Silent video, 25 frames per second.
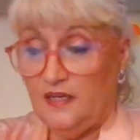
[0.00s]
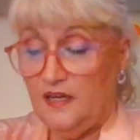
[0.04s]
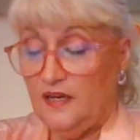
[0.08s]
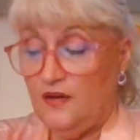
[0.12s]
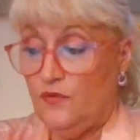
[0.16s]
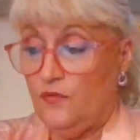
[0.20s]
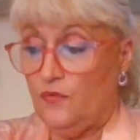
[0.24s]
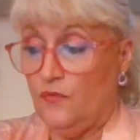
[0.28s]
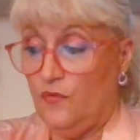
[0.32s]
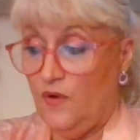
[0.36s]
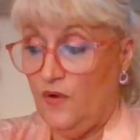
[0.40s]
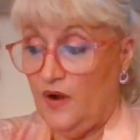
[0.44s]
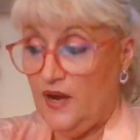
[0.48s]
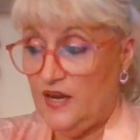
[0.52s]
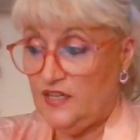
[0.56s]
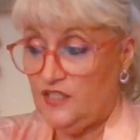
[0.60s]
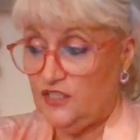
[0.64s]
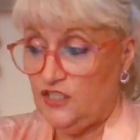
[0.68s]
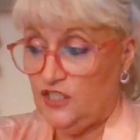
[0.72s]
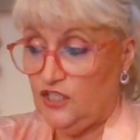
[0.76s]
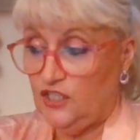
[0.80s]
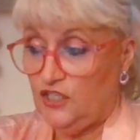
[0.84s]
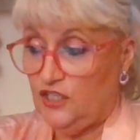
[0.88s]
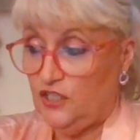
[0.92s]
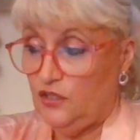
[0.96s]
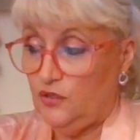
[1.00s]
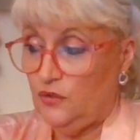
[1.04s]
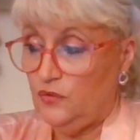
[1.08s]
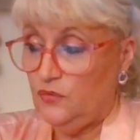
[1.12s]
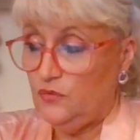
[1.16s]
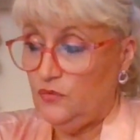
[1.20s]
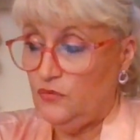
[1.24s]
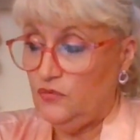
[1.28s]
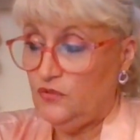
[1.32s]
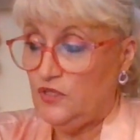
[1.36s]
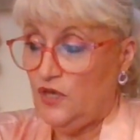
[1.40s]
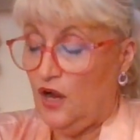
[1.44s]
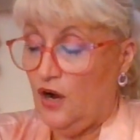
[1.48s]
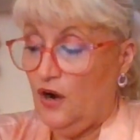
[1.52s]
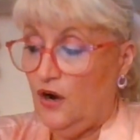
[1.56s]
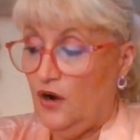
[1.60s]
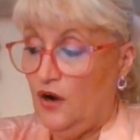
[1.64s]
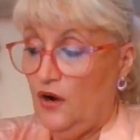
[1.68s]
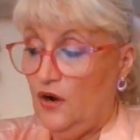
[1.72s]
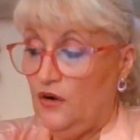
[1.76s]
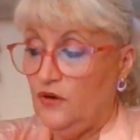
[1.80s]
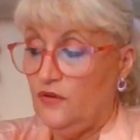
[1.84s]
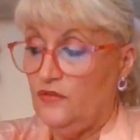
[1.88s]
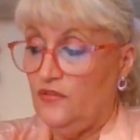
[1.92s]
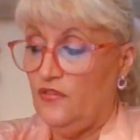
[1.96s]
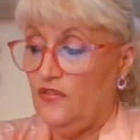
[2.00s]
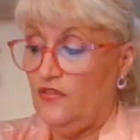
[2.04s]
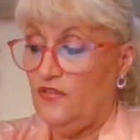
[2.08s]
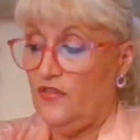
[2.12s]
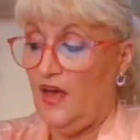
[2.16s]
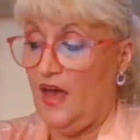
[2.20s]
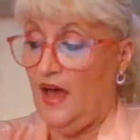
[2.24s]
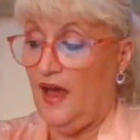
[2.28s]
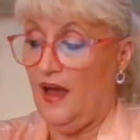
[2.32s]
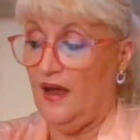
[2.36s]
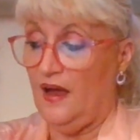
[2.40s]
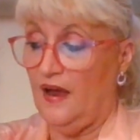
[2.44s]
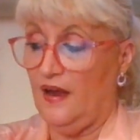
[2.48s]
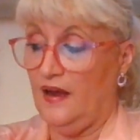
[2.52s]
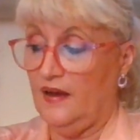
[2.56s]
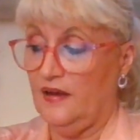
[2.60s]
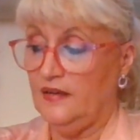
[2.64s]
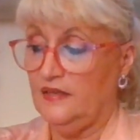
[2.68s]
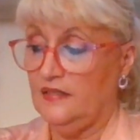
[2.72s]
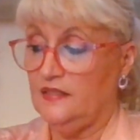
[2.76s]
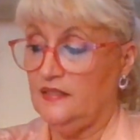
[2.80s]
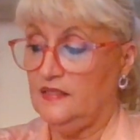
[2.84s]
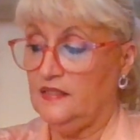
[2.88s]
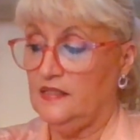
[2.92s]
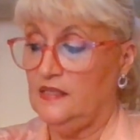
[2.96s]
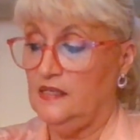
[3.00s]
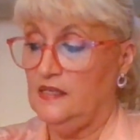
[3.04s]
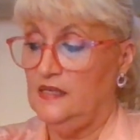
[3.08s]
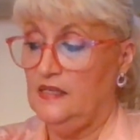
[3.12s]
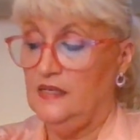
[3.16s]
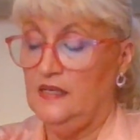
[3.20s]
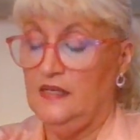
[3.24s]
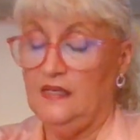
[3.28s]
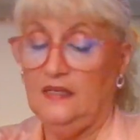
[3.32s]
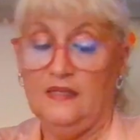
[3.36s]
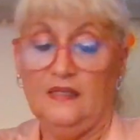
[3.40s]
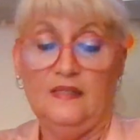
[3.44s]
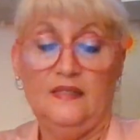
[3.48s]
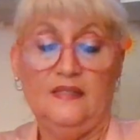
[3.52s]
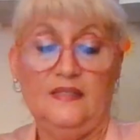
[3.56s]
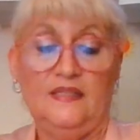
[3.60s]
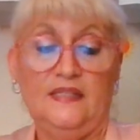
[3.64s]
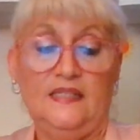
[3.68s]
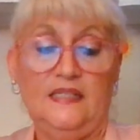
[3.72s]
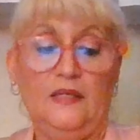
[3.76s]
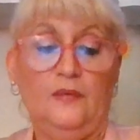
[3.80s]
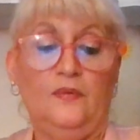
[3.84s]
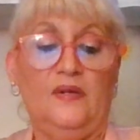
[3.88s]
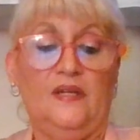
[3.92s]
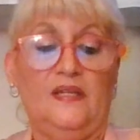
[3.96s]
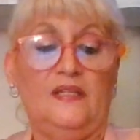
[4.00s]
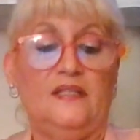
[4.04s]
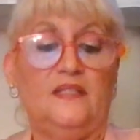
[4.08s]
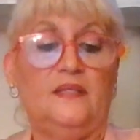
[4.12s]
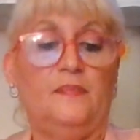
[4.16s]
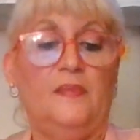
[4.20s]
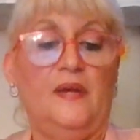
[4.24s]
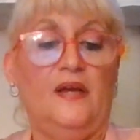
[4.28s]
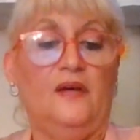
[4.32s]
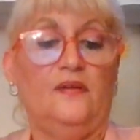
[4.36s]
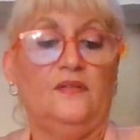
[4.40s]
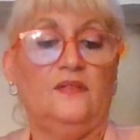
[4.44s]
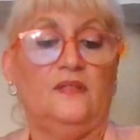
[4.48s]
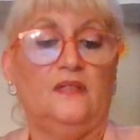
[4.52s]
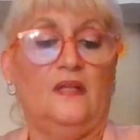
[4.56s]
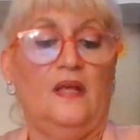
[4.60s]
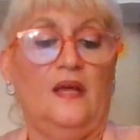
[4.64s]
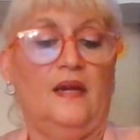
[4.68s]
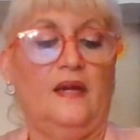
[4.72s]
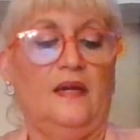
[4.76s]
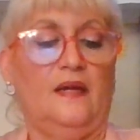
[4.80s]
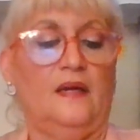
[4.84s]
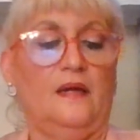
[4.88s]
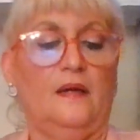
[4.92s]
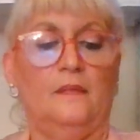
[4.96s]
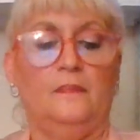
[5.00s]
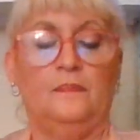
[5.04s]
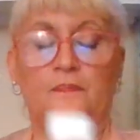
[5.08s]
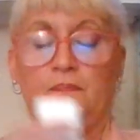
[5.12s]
it rescues our thighs. Let's see what it smells like.